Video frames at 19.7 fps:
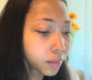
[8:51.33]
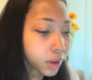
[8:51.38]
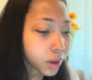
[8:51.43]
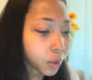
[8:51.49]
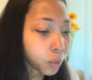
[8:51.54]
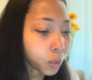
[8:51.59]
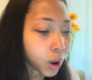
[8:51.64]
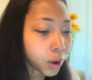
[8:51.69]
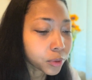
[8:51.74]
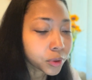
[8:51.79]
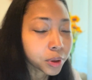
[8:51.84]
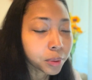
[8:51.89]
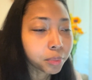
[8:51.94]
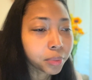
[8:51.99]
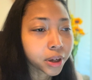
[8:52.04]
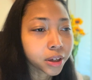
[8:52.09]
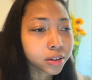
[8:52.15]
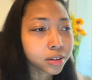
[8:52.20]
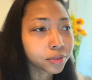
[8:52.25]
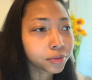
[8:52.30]
Wanting the
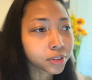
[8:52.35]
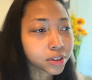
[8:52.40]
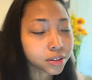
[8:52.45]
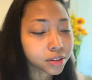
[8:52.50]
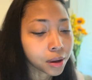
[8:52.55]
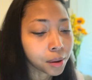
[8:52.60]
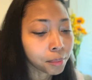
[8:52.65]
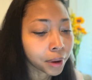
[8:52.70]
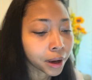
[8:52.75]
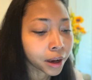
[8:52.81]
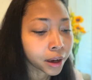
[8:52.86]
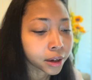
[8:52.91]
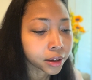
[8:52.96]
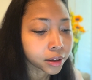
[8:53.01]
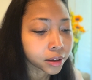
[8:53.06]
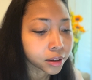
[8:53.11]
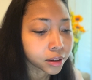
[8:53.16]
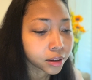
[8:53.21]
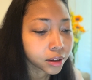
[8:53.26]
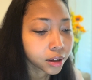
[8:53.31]
best for
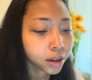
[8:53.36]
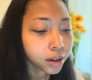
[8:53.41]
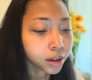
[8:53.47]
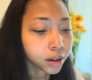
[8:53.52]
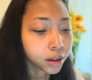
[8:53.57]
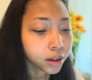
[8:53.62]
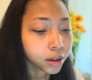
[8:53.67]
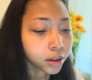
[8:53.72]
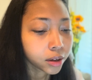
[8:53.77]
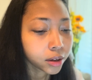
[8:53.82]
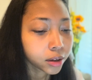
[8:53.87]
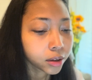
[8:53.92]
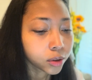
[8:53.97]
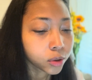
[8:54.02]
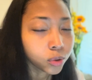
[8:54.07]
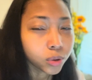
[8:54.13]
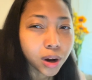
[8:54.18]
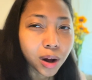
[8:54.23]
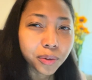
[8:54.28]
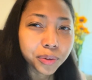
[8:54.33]
somebody
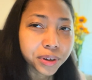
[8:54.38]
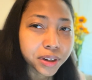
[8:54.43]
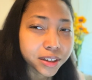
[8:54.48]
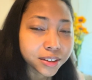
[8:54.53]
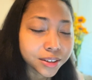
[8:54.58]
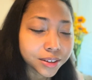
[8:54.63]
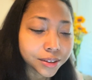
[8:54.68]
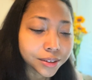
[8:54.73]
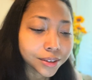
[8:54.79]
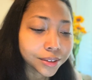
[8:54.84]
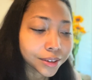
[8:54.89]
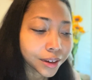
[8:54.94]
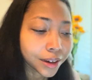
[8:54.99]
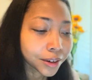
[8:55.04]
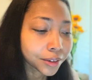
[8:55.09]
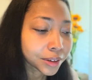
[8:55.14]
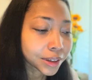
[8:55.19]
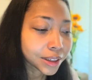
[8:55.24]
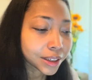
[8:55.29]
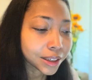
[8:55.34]
who don't
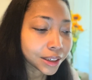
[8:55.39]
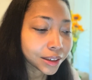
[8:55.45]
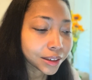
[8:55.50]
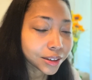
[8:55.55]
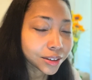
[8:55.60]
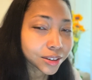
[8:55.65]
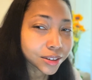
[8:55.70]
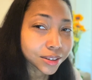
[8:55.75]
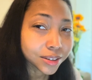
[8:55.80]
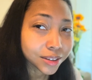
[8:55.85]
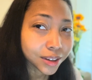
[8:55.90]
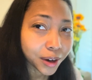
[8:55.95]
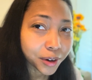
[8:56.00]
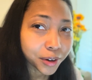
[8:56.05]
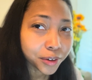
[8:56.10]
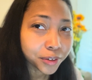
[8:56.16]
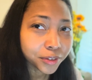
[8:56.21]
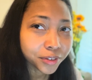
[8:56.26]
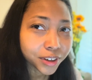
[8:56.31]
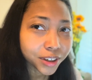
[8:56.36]
necessarily
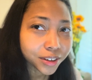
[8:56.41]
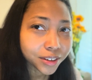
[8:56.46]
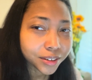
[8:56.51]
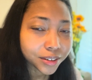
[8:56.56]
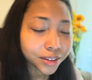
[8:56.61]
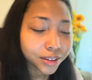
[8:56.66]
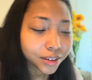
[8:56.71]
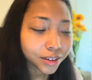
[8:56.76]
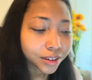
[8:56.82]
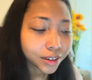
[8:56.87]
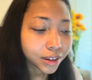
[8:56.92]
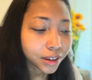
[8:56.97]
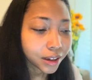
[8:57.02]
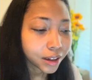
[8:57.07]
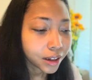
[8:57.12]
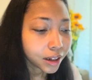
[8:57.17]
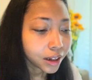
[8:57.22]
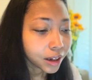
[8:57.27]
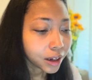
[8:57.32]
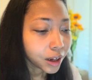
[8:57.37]
deserve it,
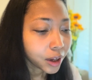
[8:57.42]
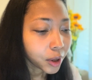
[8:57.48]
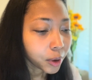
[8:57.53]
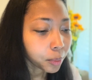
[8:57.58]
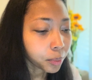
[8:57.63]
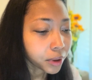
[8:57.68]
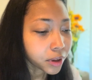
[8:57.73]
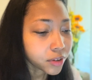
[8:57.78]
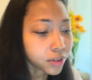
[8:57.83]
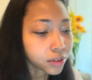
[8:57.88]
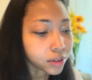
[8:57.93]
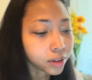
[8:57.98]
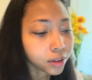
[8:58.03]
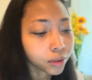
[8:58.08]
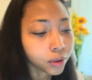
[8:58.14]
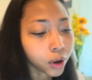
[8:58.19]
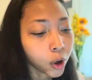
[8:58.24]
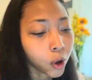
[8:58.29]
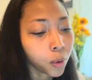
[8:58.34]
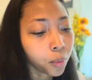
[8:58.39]
but still
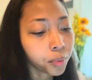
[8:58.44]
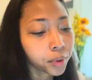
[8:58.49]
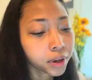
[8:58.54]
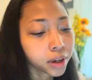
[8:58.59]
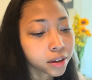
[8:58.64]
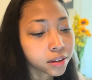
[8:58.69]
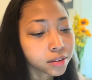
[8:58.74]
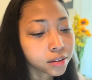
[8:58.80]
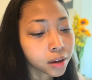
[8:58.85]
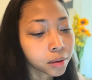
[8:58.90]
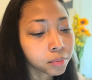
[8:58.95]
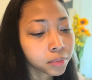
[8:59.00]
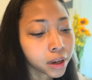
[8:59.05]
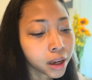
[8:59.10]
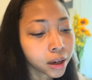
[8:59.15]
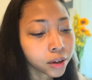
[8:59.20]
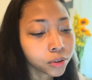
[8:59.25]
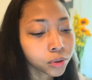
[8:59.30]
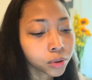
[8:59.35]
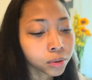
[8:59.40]
hoping that
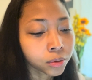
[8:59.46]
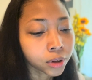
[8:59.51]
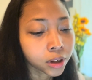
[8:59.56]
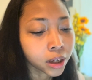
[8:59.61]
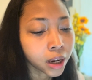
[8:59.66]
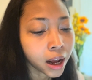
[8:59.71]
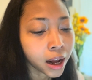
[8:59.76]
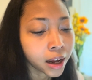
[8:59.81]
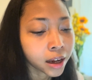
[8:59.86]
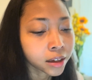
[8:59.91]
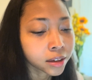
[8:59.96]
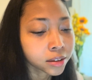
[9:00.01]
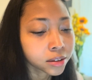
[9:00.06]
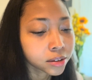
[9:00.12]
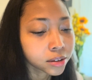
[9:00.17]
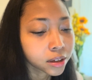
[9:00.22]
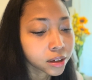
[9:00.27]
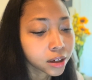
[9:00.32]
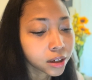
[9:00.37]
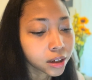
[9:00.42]
someday you'll realize
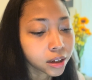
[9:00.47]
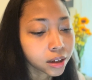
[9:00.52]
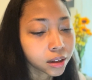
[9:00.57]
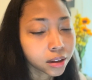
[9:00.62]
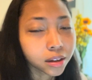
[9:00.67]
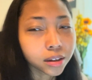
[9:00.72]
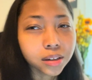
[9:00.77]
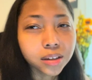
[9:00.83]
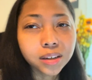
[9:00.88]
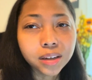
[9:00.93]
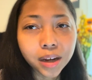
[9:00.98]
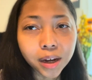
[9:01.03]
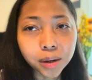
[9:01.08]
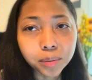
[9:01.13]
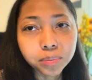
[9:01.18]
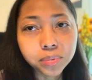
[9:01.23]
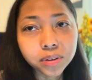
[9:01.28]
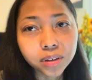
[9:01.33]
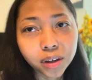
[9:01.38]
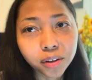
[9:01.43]
the
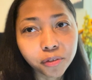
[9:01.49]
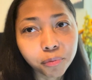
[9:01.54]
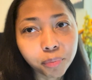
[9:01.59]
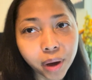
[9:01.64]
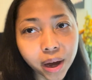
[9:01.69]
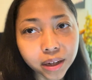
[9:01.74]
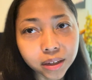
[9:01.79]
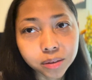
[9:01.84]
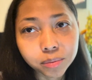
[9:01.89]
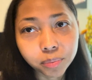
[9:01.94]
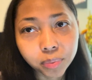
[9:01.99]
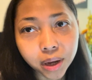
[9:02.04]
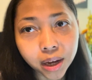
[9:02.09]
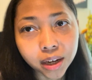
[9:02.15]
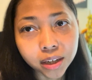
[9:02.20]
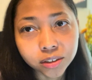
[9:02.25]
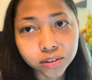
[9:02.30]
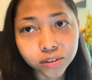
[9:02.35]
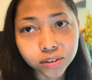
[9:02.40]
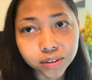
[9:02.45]
depth of my
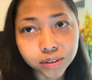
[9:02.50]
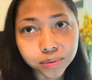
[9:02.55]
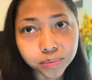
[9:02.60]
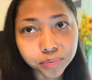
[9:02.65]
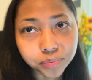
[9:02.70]
compassion,